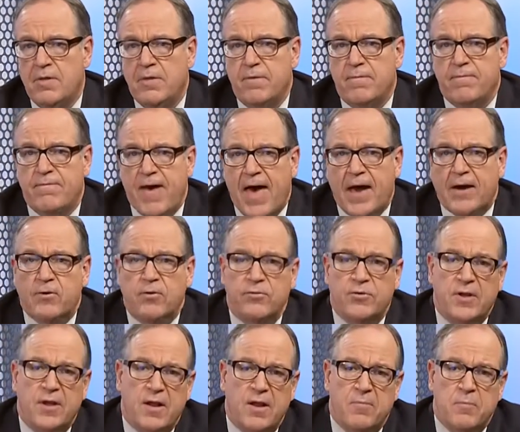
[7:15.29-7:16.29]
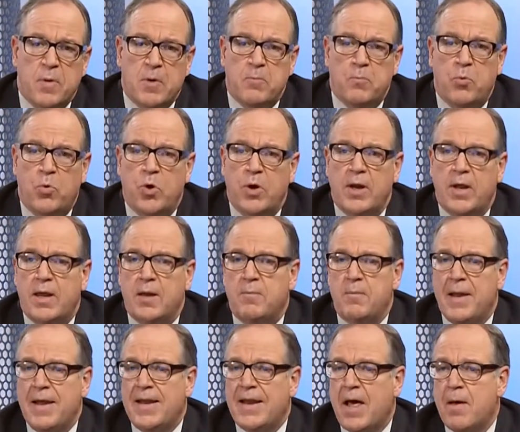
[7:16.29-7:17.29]
the factors that have been put
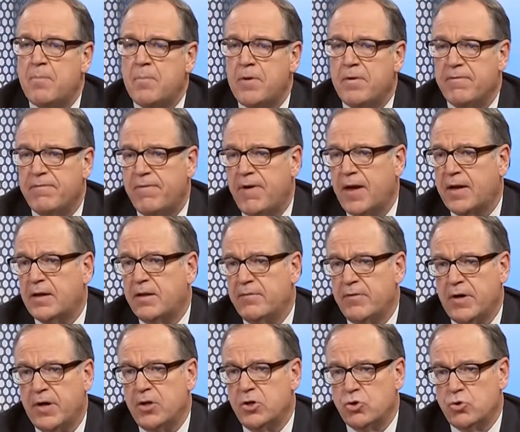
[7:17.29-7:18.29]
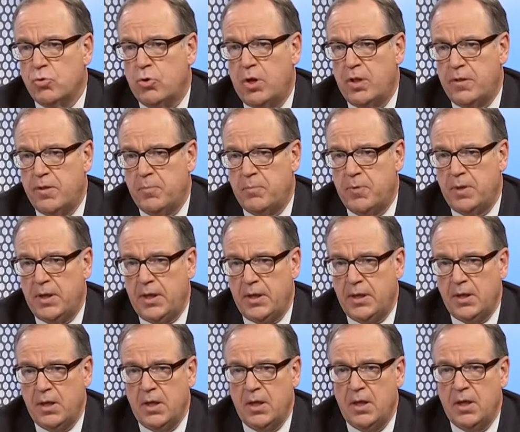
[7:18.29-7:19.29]
in may not be effective at controlling the
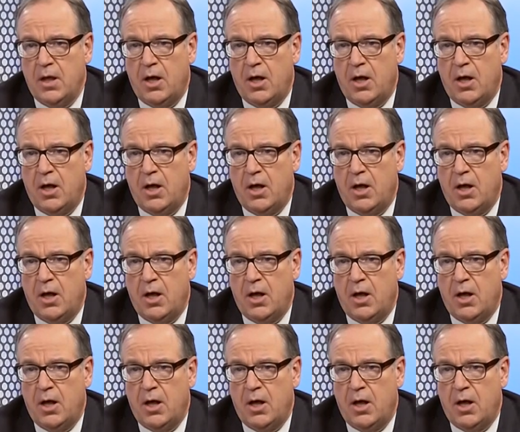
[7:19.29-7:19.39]
bleed.